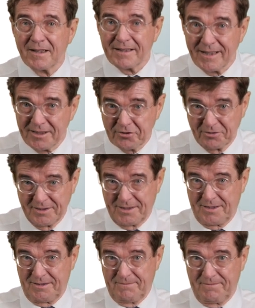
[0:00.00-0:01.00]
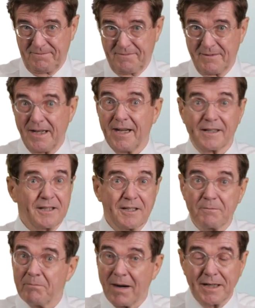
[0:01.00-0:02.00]
dangerous and
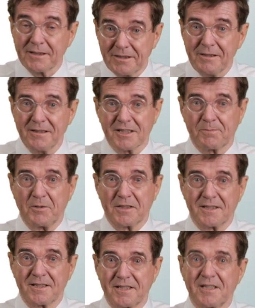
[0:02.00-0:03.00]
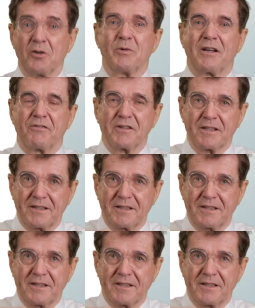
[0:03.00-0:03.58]
it might kill this person. So we have an